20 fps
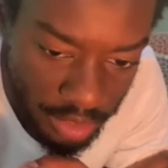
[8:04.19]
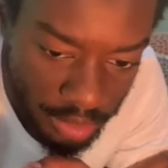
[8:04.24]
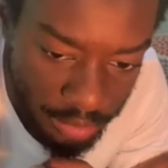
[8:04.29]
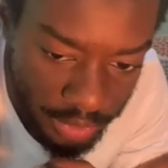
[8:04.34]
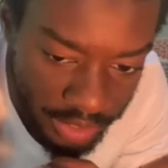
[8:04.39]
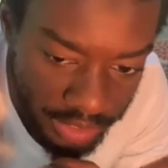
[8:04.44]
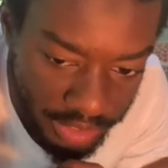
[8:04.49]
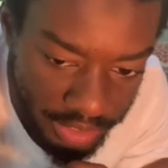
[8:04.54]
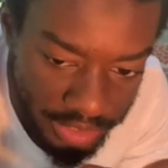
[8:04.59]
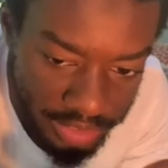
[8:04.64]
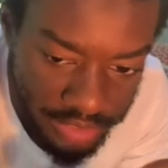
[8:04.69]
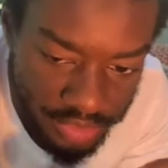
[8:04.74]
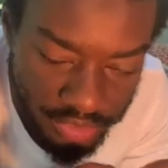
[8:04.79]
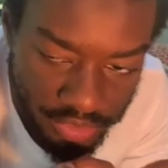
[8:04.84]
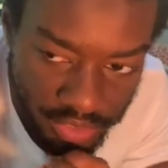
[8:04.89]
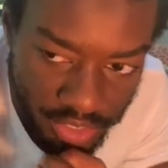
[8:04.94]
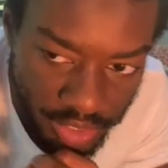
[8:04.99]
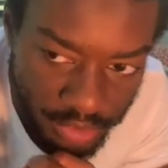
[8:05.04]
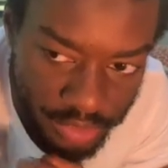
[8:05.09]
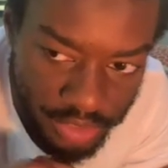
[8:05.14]
I guess
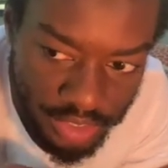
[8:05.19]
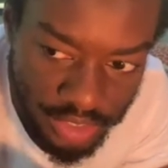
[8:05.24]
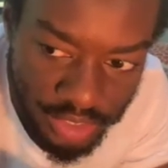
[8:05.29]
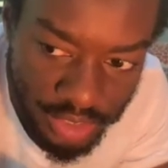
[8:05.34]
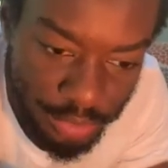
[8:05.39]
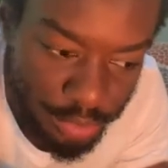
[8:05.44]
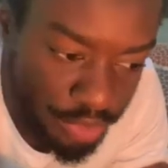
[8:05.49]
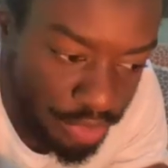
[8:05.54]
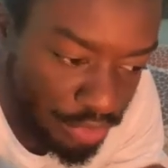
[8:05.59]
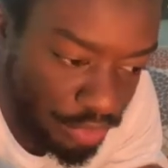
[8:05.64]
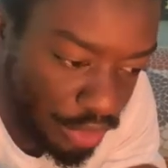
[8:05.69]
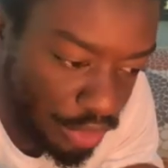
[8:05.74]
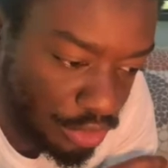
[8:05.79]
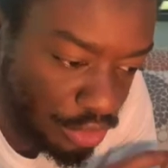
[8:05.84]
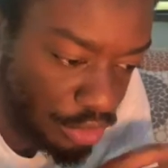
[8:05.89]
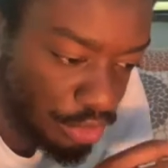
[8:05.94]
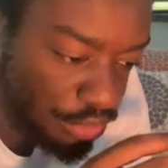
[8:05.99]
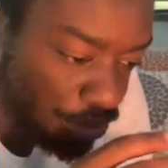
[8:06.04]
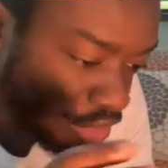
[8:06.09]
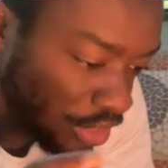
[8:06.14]
I would say, the privilege
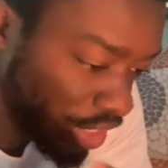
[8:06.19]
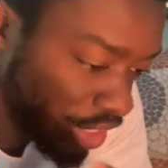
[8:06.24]
of